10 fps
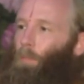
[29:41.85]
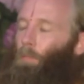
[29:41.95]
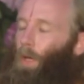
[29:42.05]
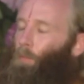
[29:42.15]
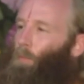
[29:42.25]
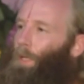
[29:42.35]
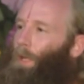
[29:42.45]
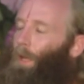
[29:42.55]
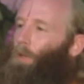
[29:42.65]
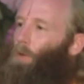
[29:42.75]
but we
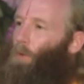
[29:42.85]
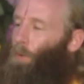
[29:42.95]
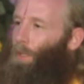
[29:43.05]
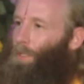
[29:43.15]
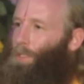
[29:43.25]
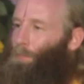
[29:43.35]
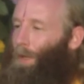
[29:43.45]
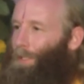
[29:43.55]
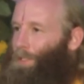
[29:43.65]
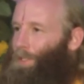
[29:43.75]
can know this
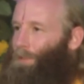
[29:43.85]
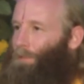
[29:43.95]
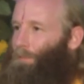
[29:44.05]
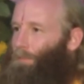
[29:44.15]
much,